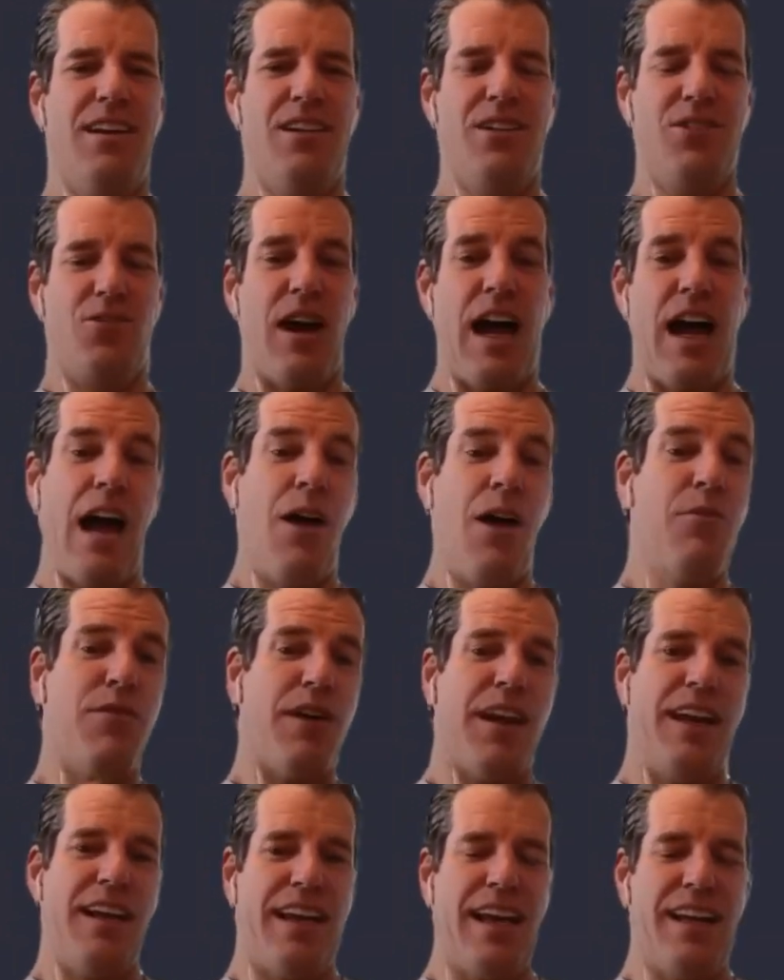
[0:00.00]
So I'll
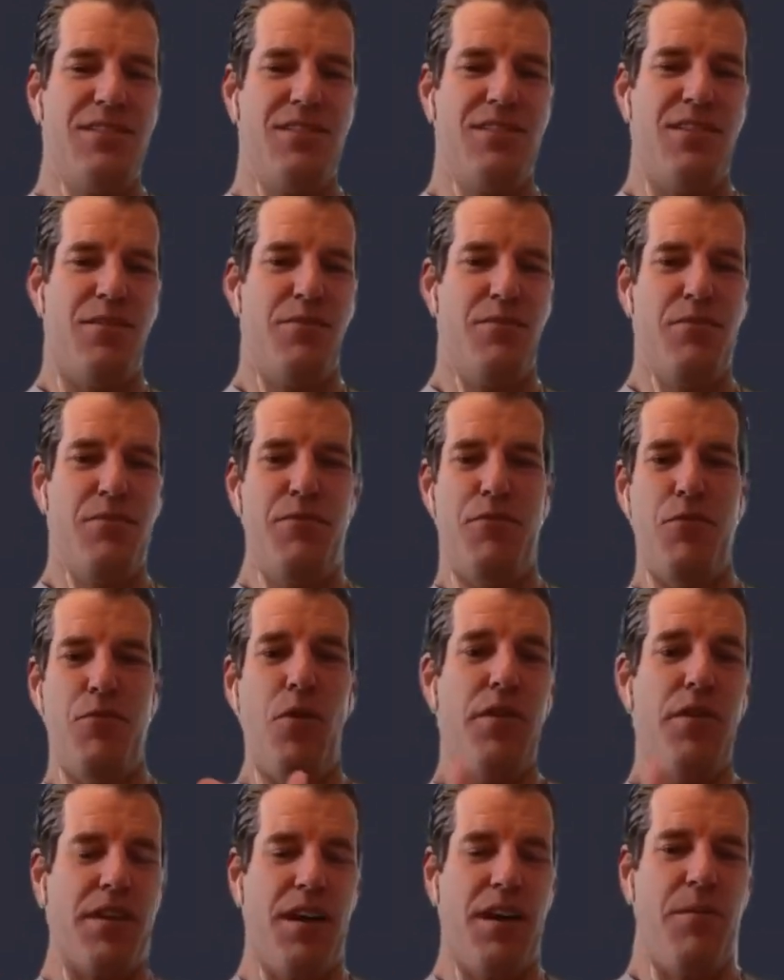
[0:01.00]
fight against it
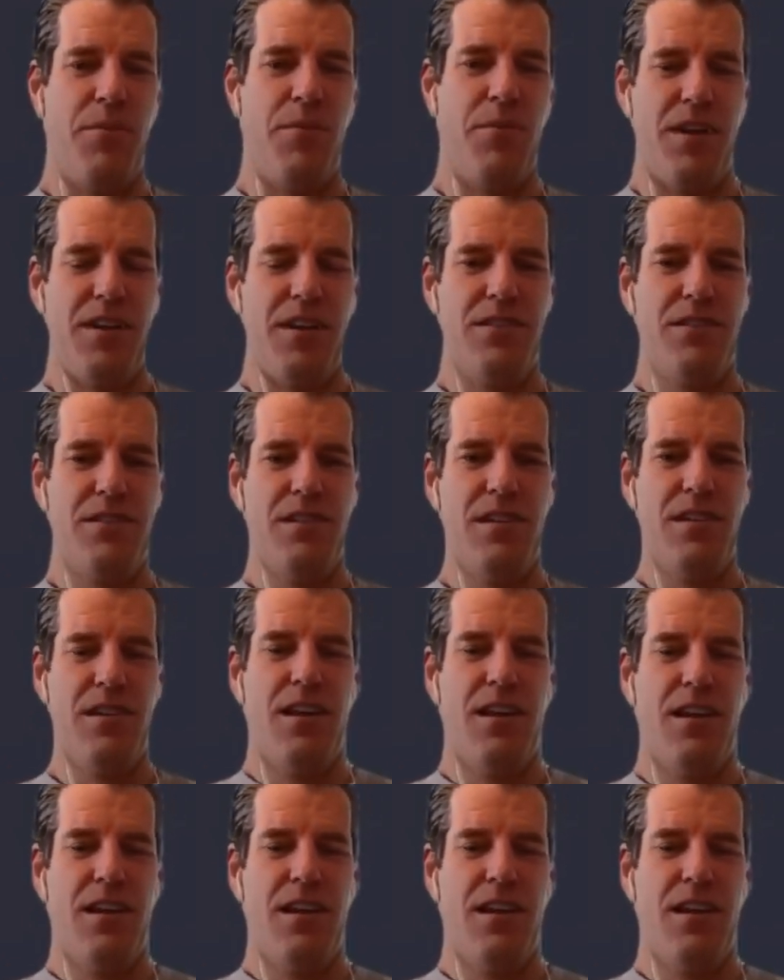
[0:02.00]
for the companies.